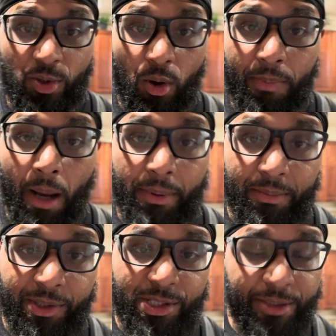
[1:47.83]
on puppy
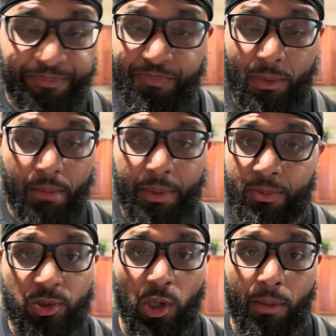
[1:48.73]
mush.
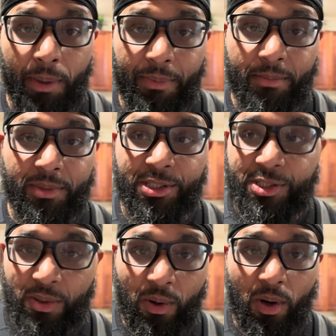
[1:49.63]
People start puppy
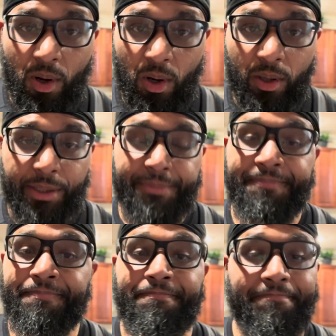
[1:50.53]
mush on
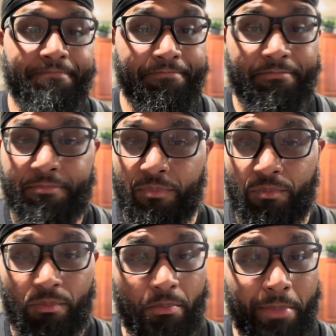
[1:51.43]

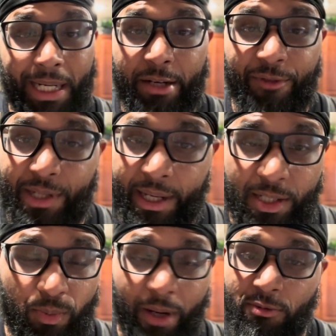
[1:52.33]
many different
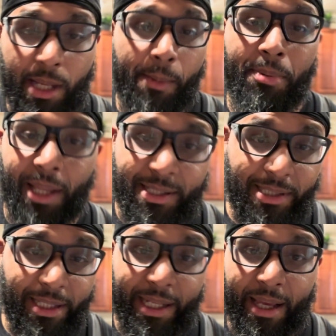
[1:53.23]
days, whatever type of plans
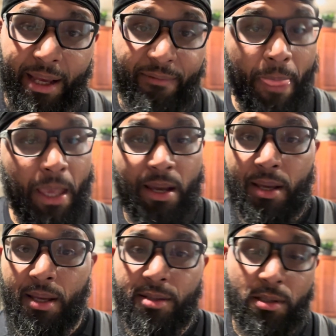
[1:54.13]
that they have.
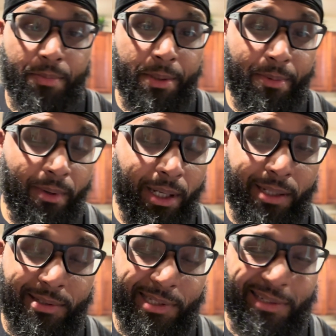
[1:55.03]
Some people,
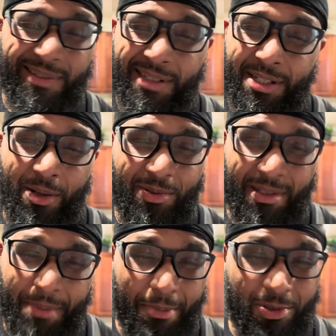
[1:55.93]

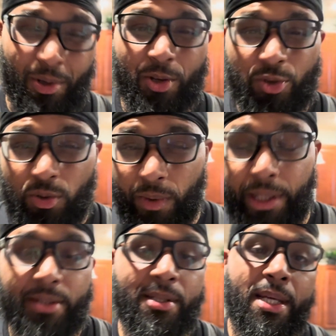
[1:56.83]
some people start at 2
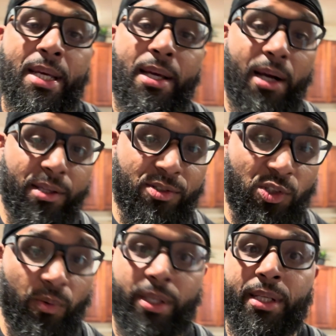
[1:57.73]
weeks, others
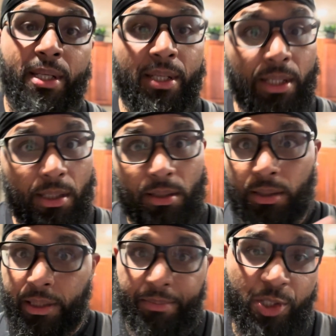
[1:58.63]
3.
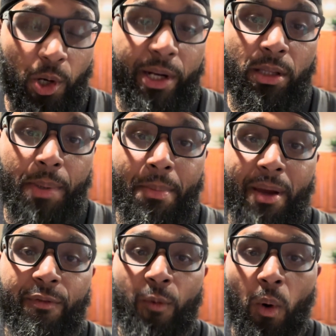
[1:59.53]
A good majority of other people
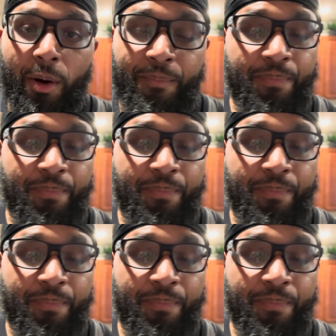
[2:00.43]
at 4.